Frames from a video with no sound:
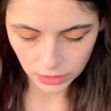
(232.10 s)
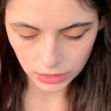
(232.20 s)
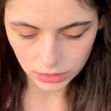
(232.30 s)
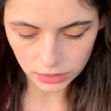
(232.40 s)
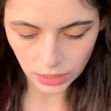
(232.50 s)

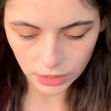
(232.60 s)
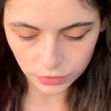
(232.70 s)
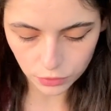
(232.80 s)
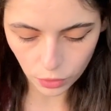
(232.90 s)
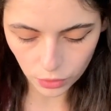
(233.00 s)
The Ten
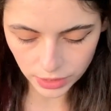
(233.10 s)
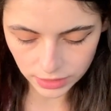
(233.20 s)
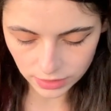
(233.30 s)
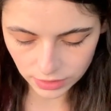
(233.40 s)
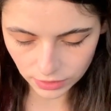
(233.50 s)
of
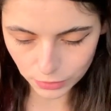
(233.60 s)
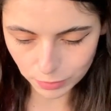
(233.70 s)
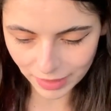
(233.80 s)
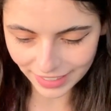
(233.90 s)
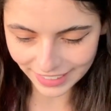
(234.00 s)
Coins. Oh
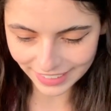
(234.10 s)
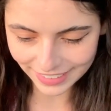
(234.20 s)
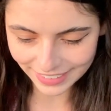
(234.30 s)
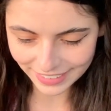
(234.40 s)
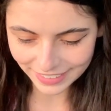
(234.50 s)
my.
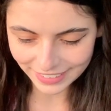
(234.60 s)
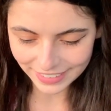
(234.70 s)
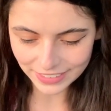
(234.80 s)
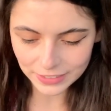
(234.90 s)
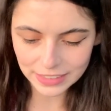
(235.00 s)

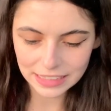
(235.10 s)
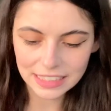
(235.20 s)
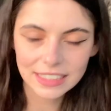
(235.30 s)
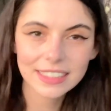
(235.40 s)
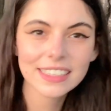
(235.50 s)
Look at
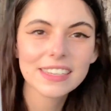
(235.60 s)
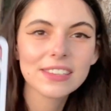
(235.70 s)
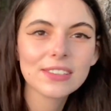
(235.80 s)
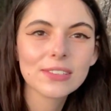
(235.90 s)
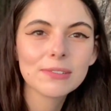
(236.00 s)
this.
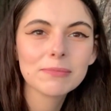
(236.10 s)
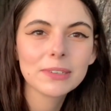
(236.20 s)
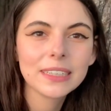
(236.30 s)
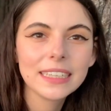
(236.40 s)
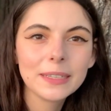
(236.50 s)
It's so
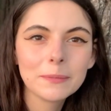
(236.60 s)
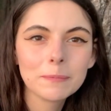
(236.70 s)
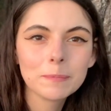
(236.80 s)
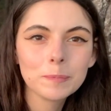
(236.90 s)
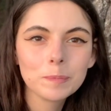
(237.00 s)
pretty.
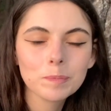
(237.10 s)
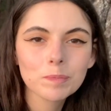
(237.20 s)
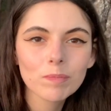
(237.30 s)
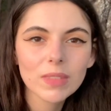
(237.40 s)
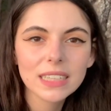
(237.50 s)

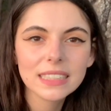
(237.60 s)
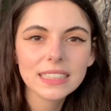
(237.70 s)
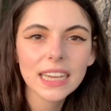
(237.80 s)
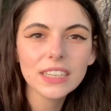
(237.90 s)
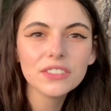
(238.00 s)
The
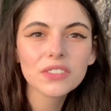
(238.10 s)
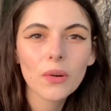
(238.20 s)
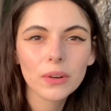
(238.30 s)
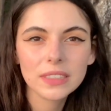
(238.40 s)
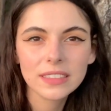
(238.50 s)
Ten of
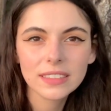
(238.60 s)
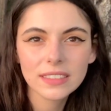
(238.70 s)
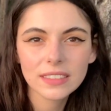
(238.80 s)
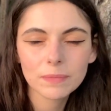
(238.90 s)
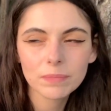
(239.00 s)

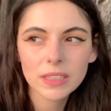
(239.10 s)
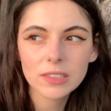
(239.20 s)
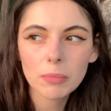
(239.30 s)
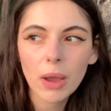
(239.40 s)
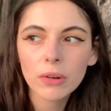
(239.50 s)
Coins is
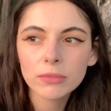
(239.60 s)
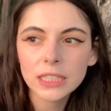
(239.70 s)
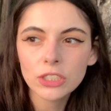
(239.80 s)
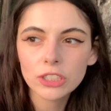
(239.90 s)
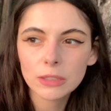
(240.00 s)
about reaching